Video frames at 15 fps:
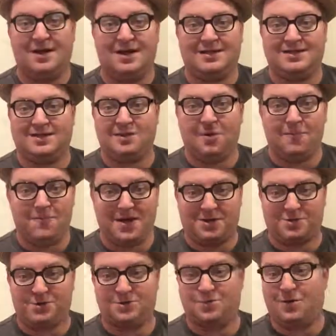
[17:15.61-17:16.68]
It's no
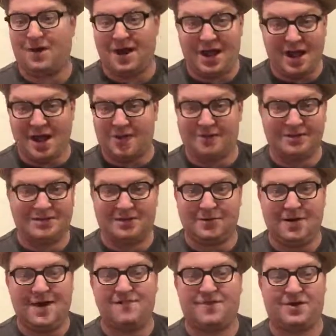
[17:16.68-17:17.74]
pictures
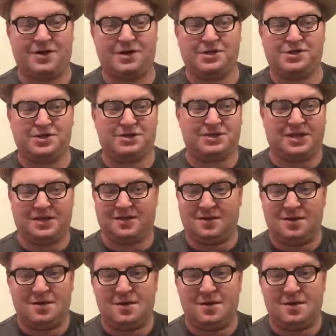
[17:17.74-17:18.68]
whatsoever, and it's just like,